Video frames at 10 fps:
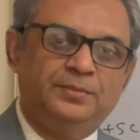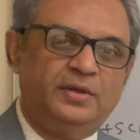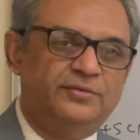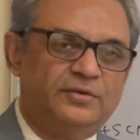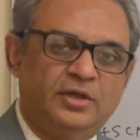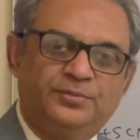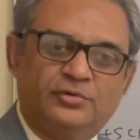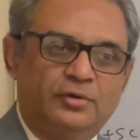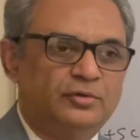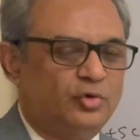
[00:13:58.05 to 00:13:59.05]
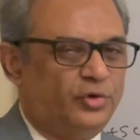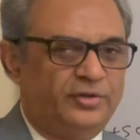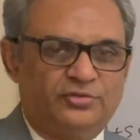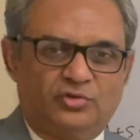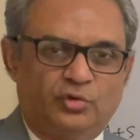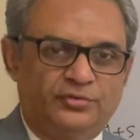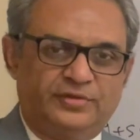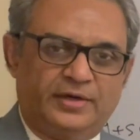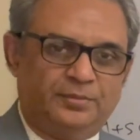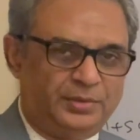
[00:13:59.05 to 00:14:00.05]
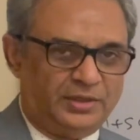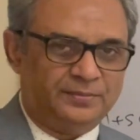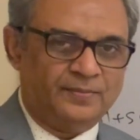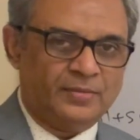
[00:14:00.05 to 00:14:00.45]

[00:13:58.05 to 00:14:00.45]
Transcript: means keeps on throwing stones at me.